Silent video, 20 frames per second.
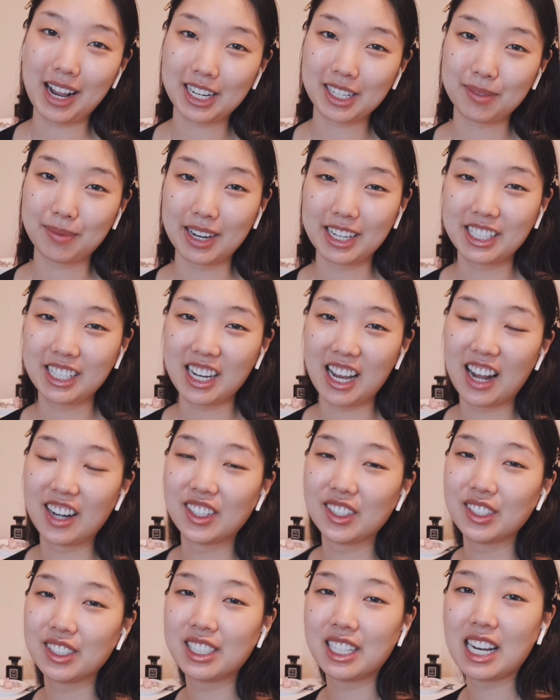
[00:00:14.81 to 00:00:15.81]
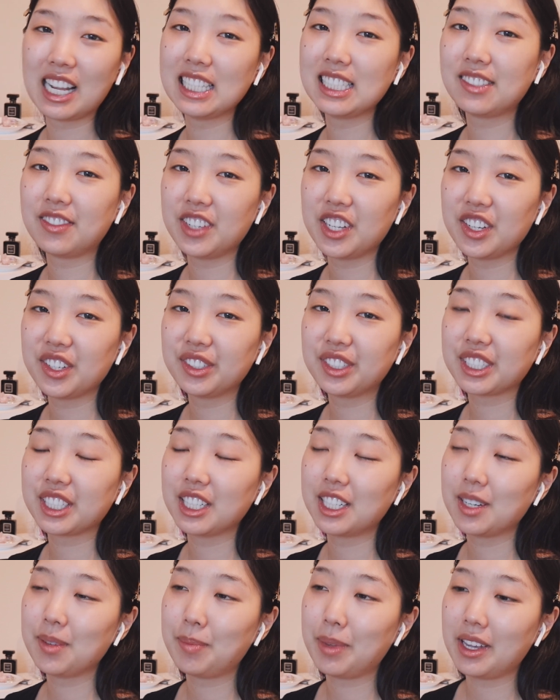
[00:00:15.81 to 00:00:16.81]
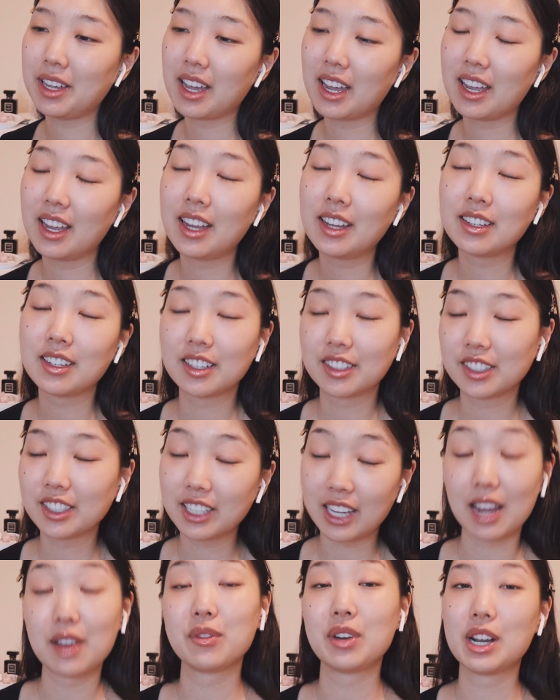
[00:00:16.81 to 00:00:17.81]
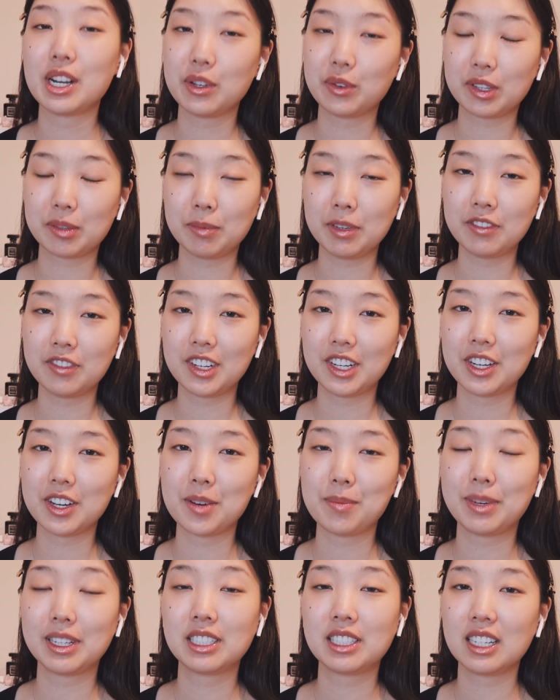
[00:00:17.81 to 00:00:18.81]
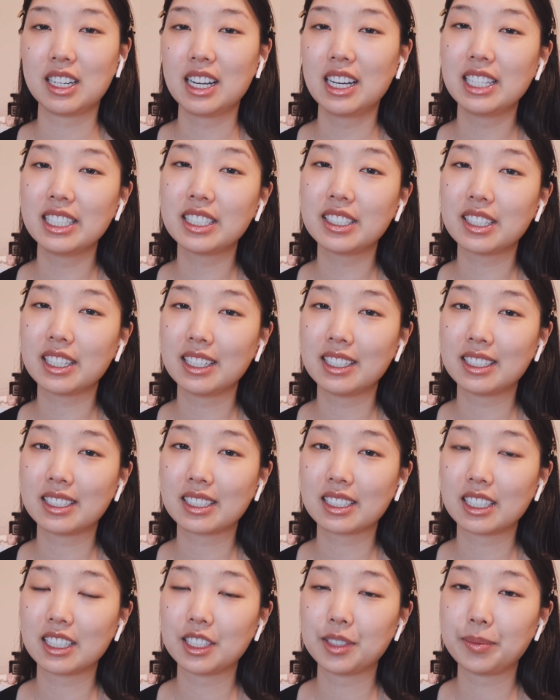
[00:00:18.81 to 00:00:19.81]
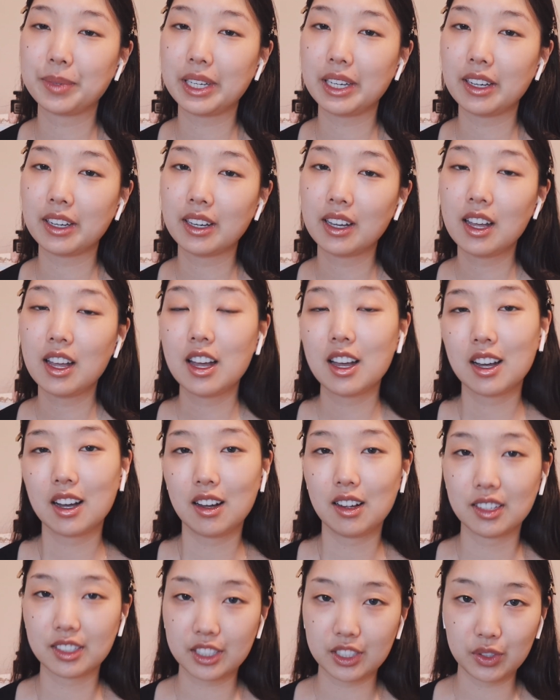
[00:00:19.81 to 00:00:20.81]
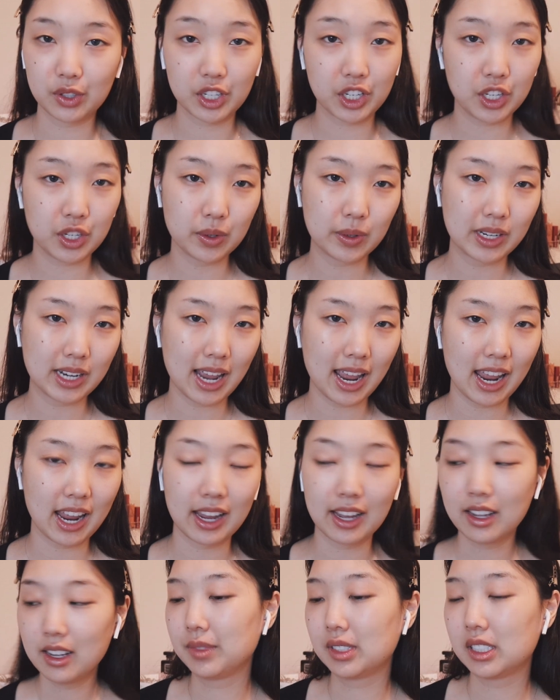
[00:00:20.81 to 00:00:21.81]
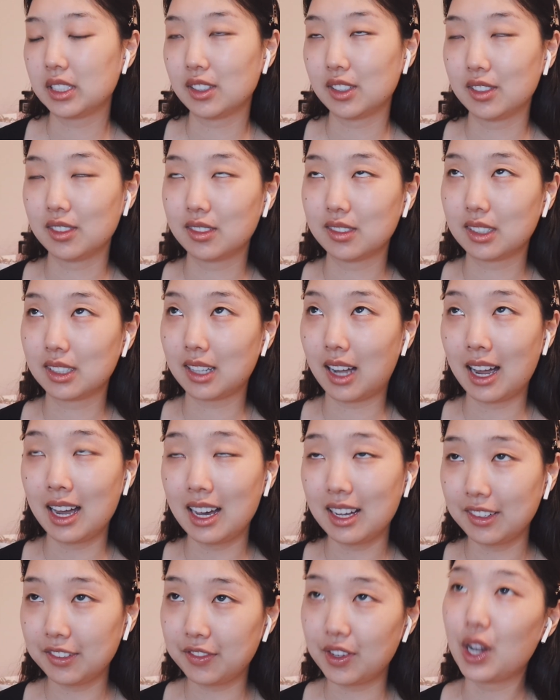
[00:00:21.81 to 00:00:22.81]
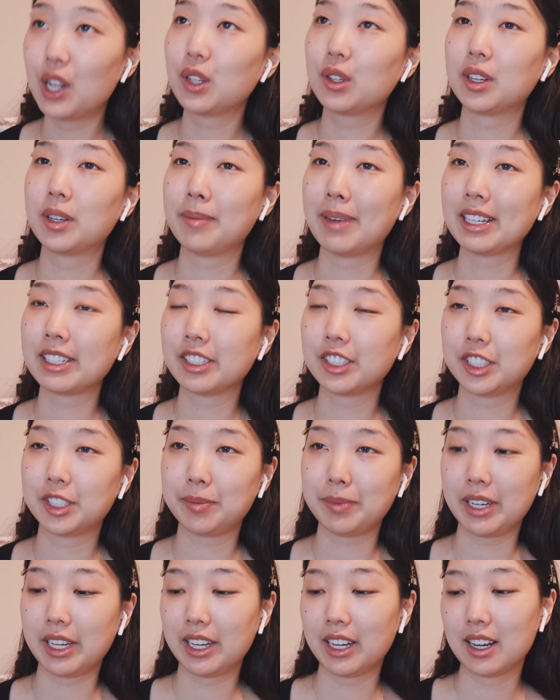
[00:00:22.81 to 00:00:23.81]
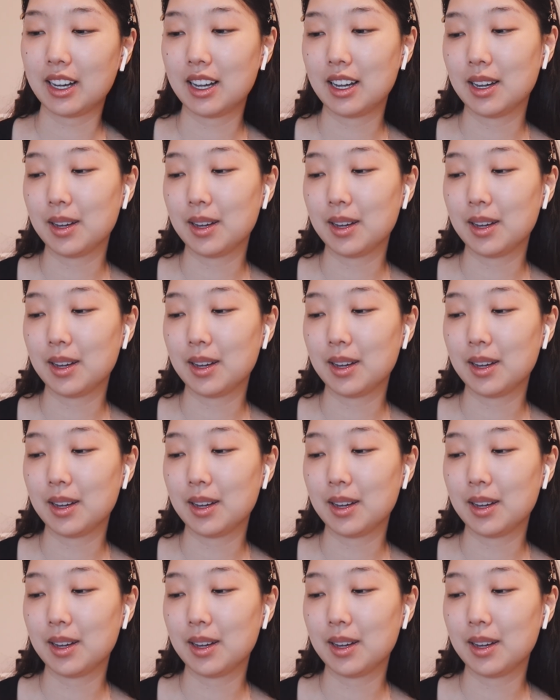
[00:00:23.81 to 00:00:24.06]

to my channel. Today's video is gonna be another get ready with me video, but today's it's gonna be also a Q&A. So I had a follower message me